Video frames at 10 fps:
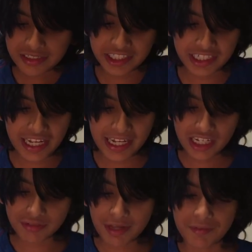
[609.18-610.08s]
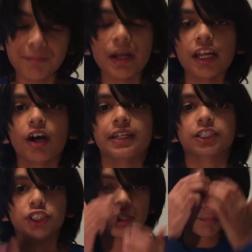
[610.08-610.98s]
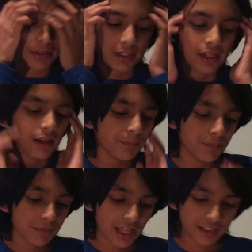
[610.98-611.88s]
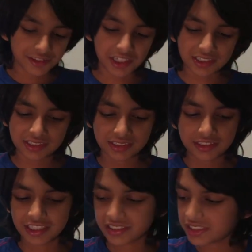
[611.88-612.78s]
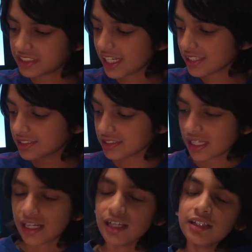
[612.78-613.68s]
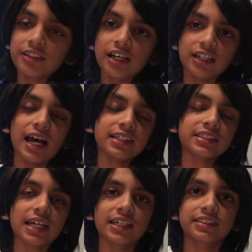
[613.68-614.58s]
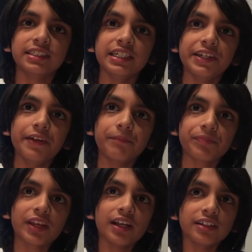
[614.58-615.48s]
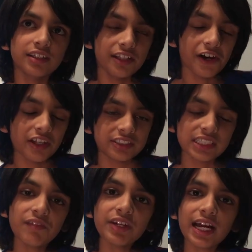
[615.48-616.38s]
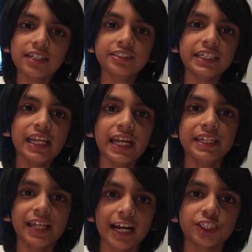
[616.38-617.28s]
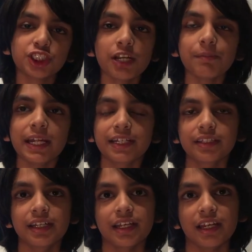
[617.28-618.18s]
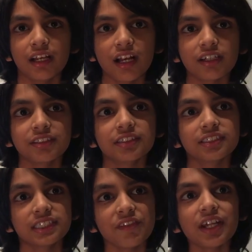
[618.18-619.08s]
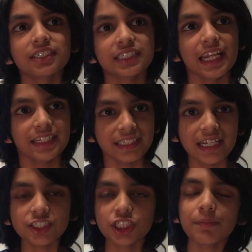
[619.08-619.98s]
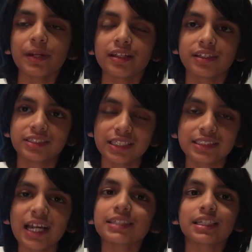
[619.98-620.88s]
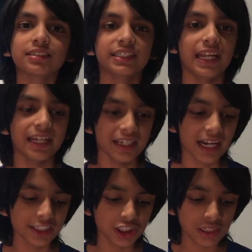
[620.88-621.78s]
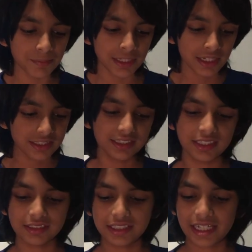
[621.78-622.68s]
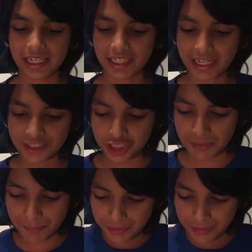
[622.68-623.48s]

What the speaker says: the A11 Bionic chip. The 6S has the 7 has the A9 chip, and the 7 has the A10 chip, and the 6S has the A9 chip. This has the A8 chip.